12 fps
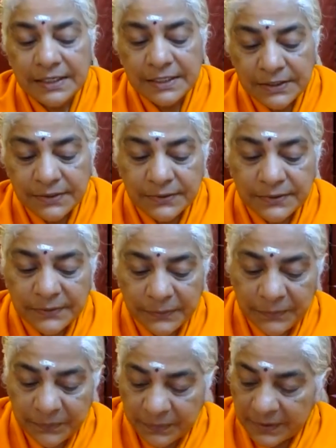So
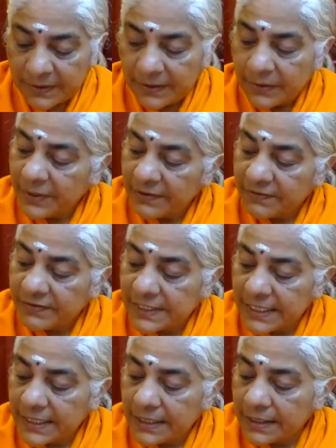we've
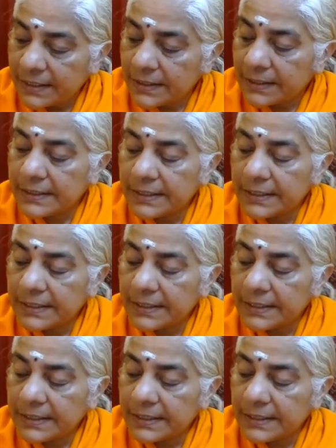seen uh,